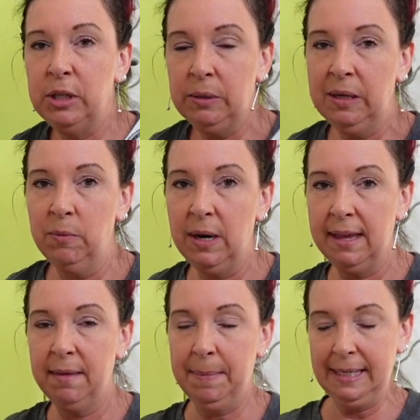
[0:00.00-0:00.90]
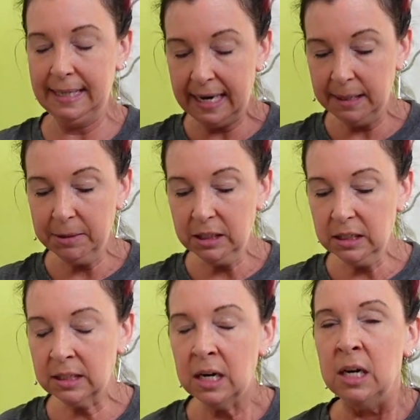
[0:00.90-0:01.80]
doing with my
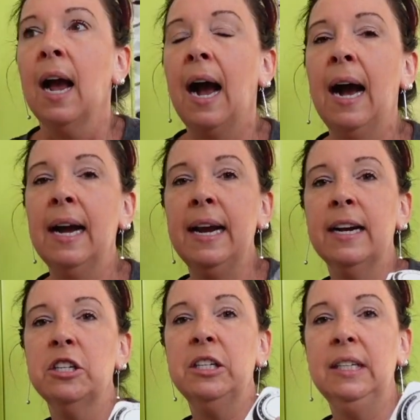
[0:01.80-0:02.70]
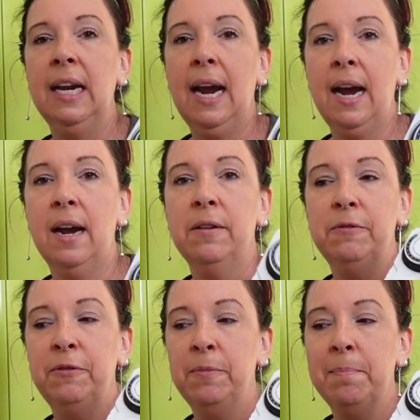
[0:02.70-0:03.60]
timers. I actually
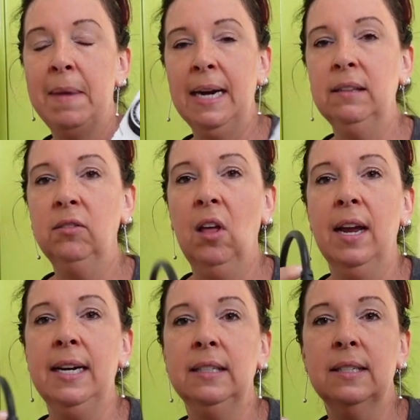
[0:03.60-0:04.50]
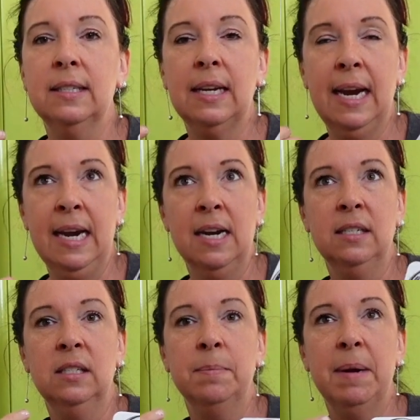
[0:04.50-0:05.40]
have my lights
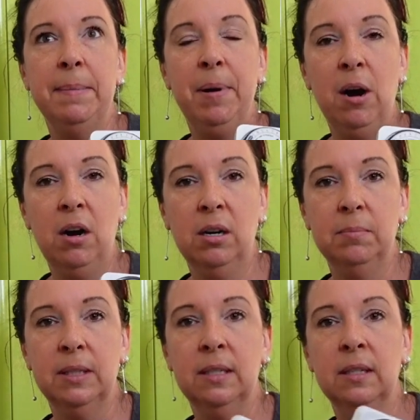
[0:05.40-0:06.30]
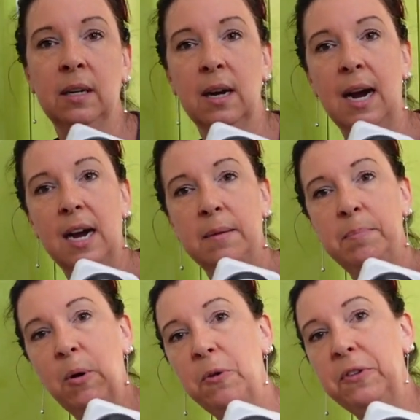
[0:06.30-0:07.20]
and my pumps on
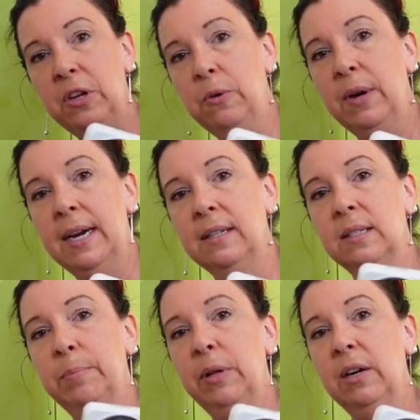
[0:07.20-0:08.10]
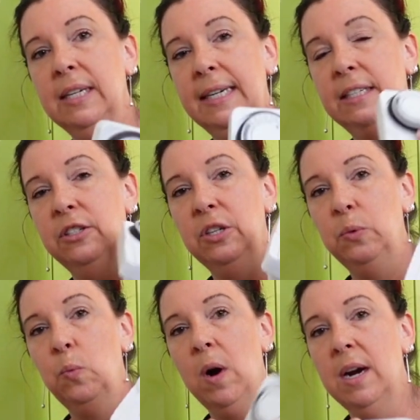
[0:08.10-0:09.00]
both units plugged into
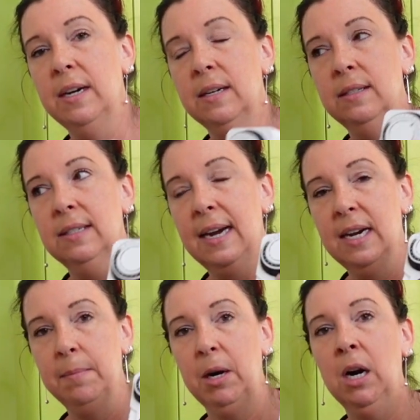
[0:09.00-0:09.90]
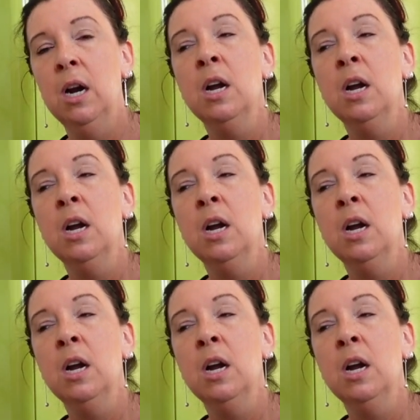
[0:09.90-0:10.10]
one timer.